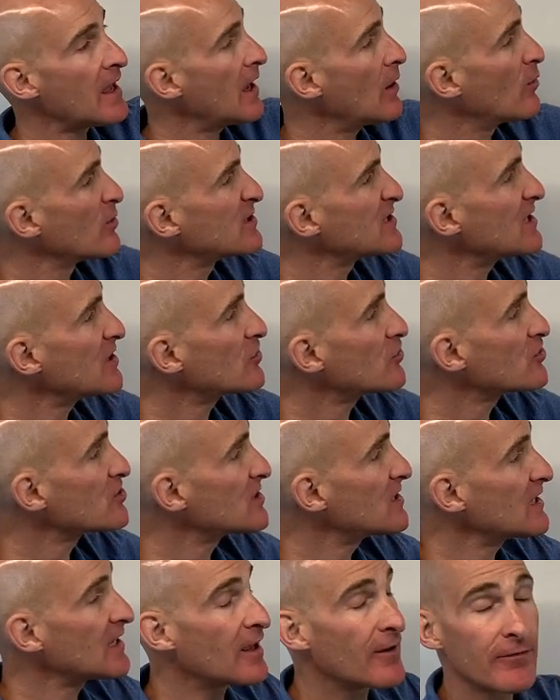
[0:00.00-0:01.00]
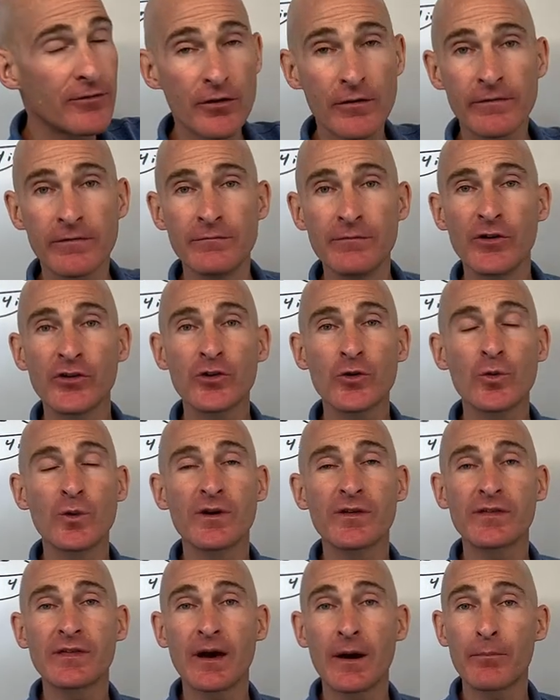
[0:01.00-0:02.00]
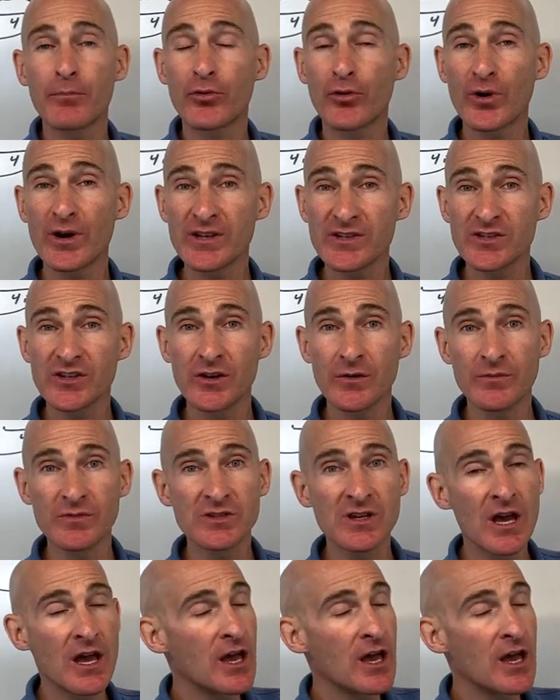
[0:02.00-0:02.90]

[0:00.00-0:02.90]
And what's interesting, if you're familiar with uh, prisms,